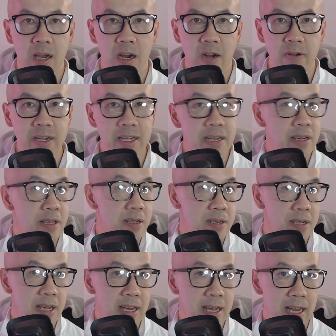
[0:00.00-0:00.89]
All right, other
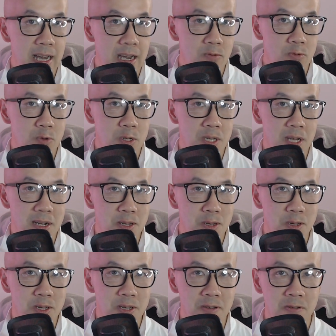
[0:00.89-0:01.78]
than that, I will talk to
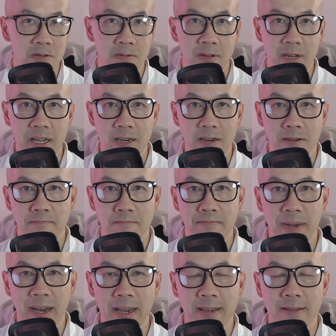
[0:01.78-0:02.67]
you soon. Later.
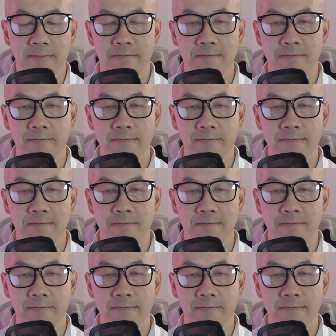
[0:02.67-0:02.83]
Bye.